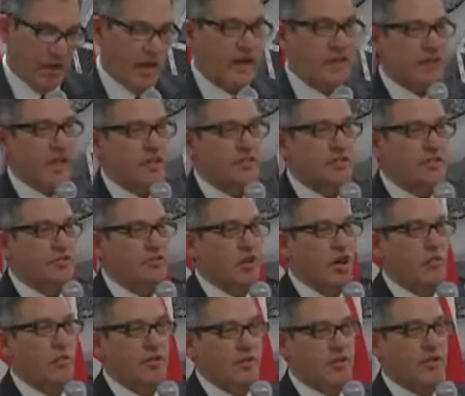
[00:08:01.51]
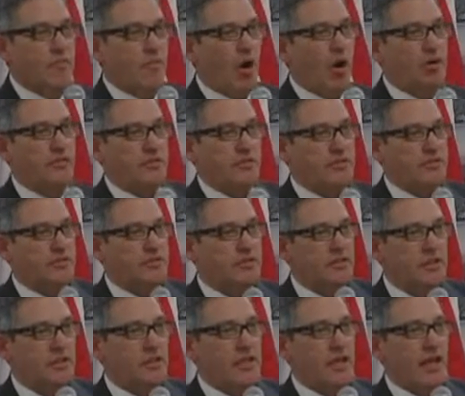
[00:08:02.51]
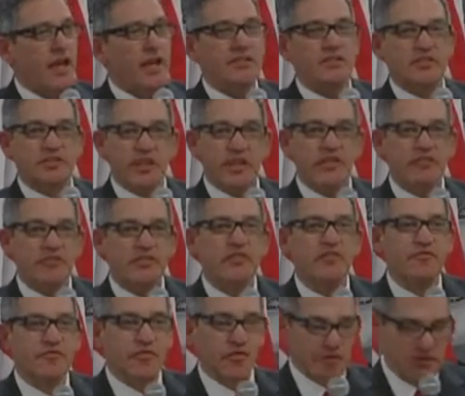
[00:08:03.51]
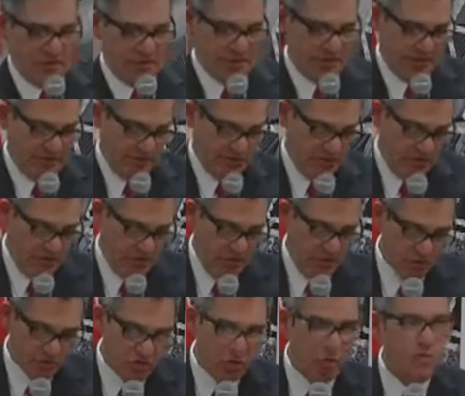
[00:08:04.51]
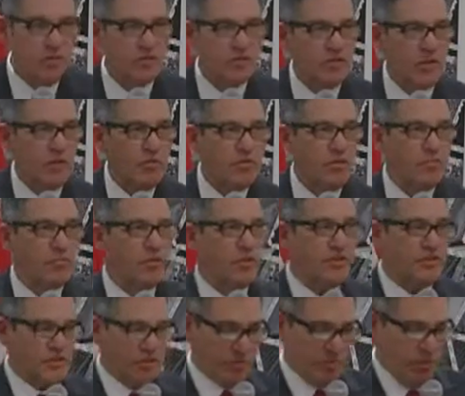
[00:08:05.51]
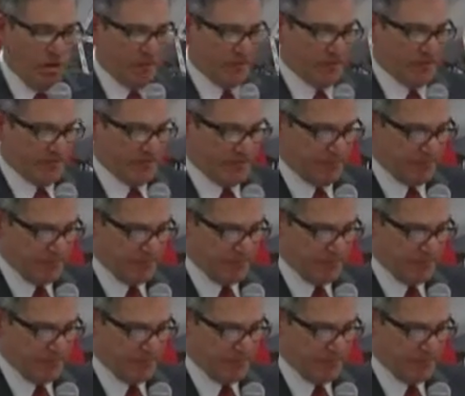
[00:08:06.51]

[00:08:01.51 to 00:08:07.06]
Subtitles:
I'd like to start with the departments and safety first. So we'll start with the police department.